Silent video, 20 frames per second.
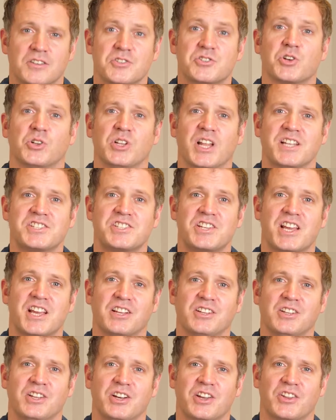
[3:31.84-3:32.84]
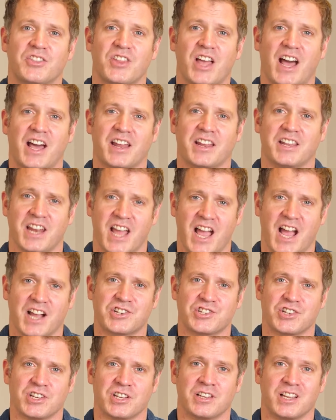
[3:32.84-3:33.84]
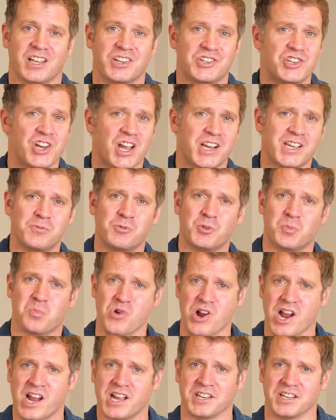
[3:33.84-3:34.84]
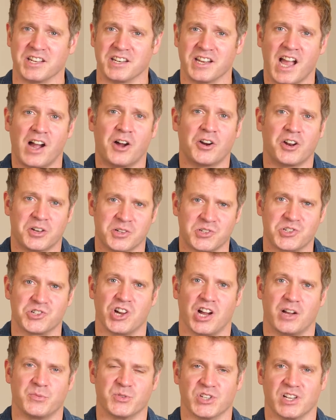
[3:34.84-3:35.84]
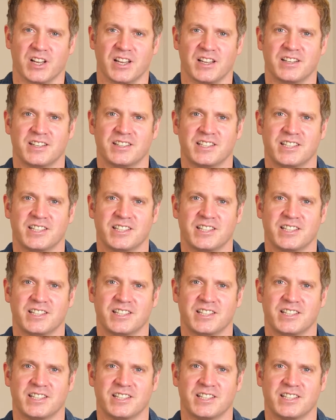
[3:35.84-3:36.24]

So let's take a look at that in action and check in with Brandon out on the job site.